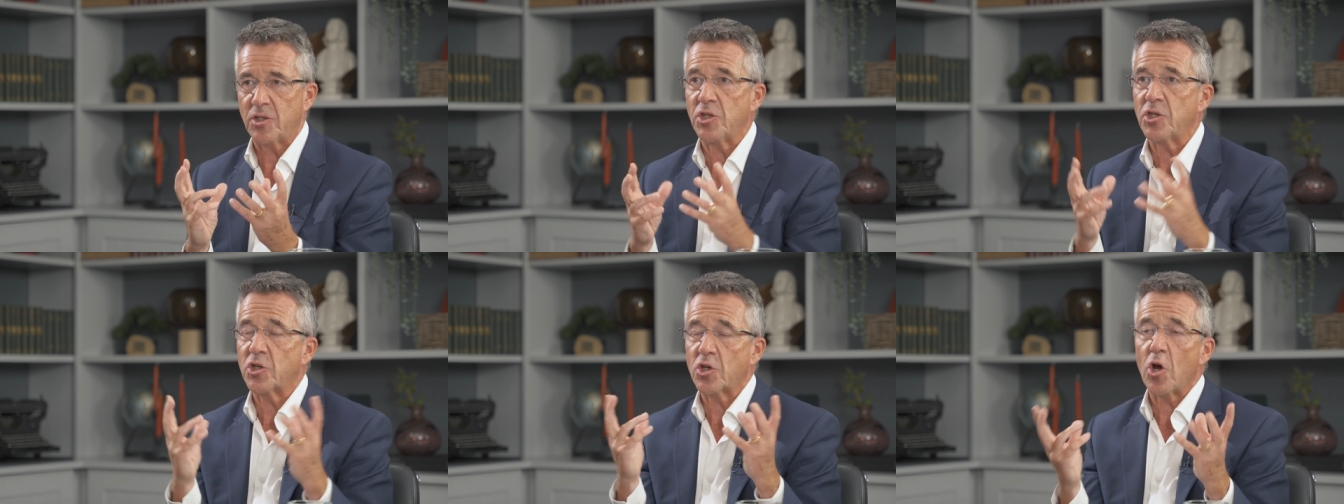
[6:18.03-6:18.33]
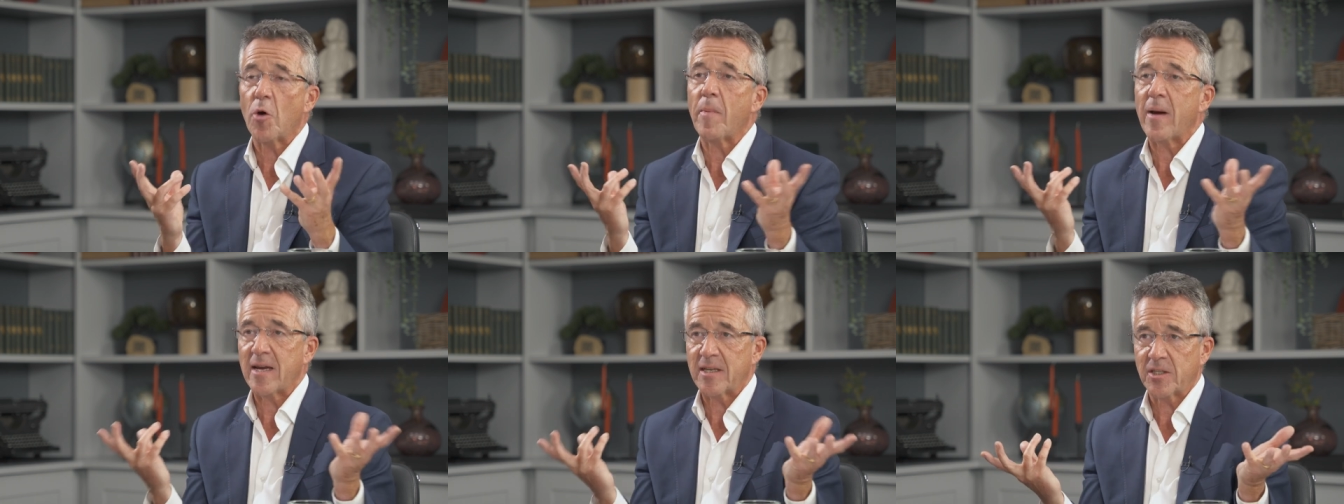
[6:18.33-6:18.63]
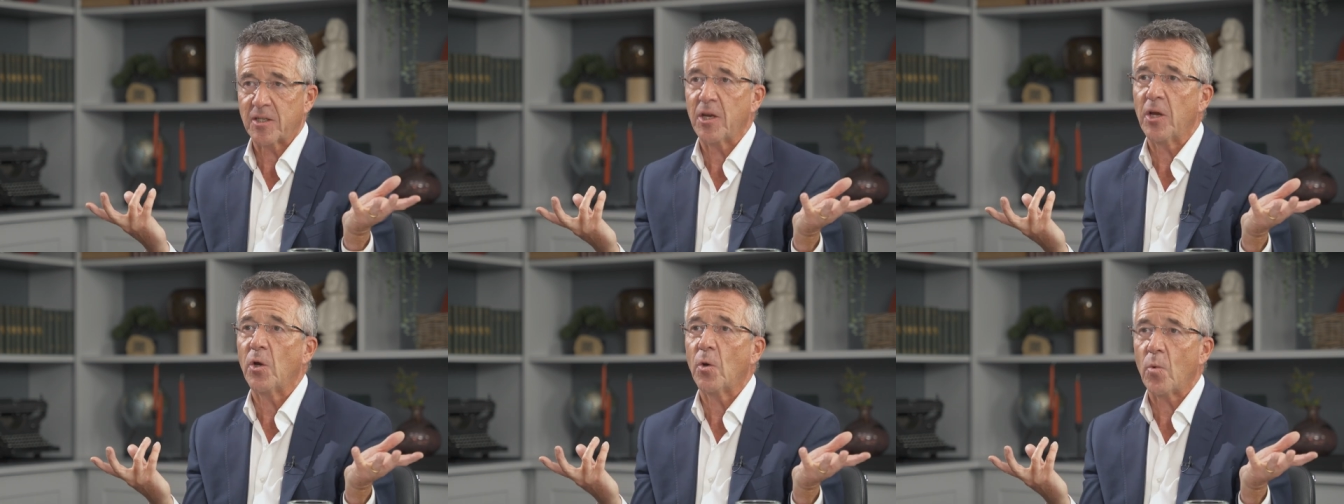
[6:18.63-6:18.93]
you stop
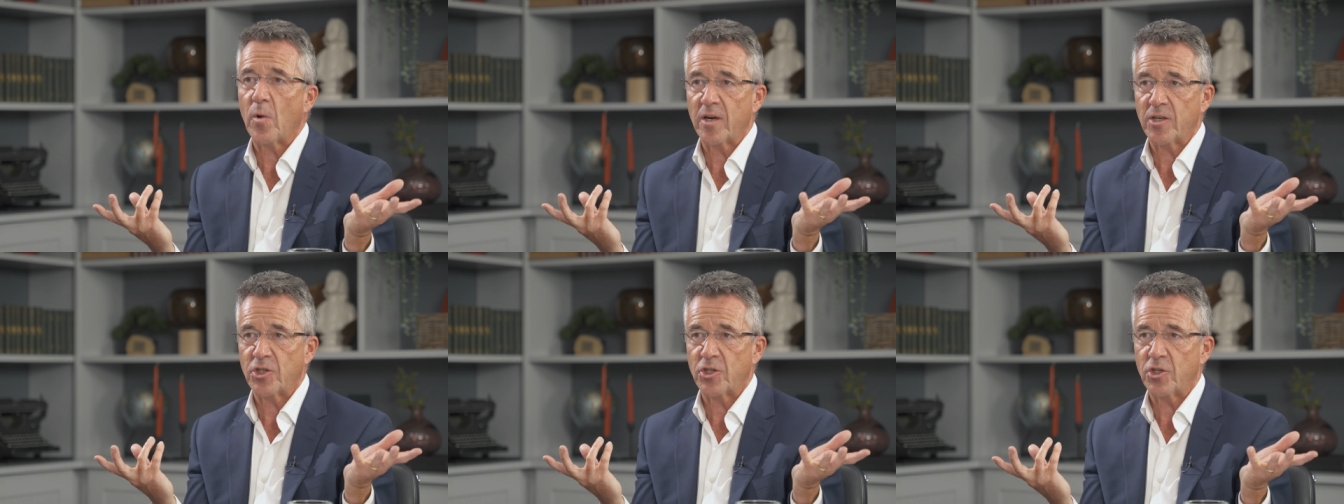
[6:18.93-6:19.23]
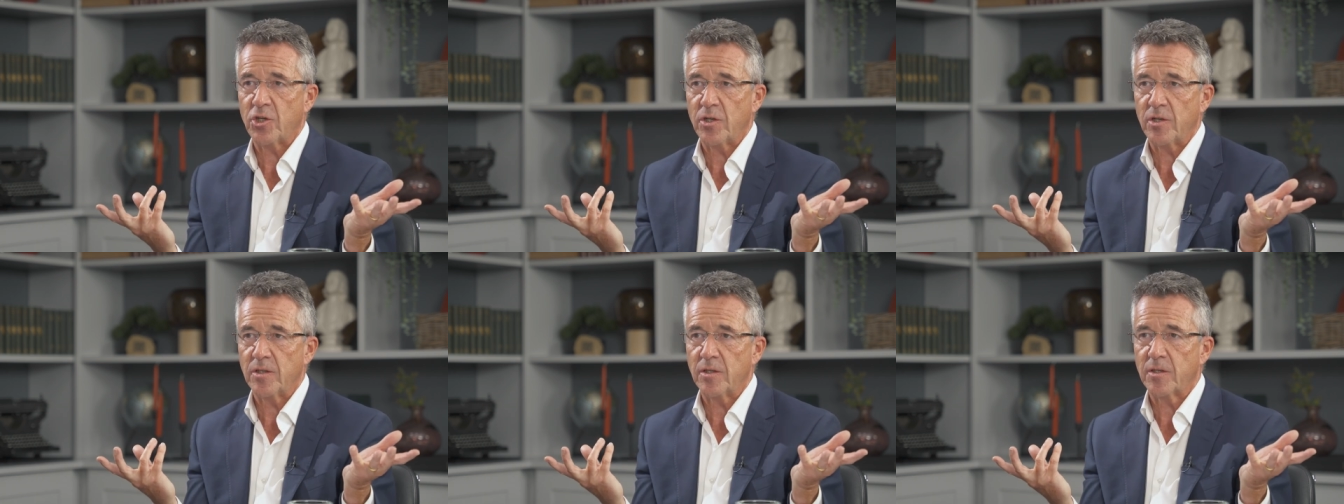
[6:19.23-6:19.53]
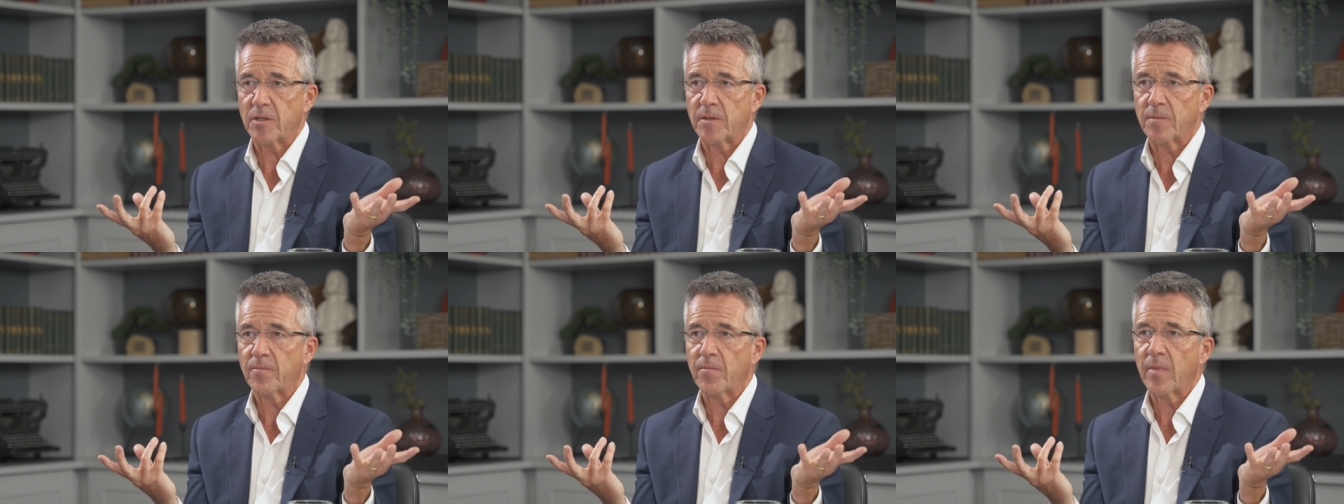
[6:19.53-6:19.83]
asking
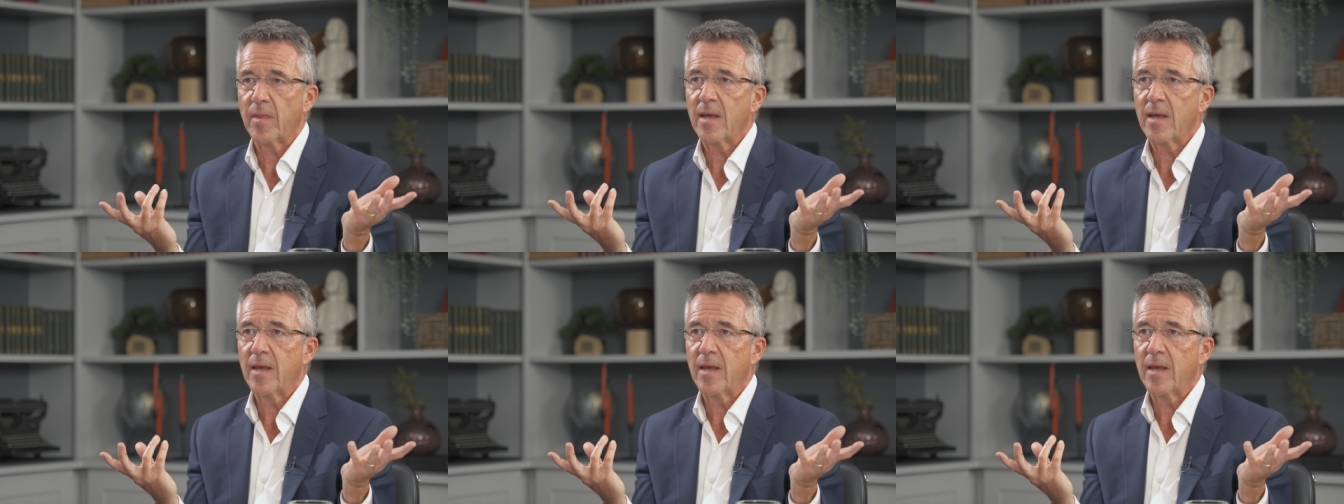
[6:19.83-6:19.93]
questions.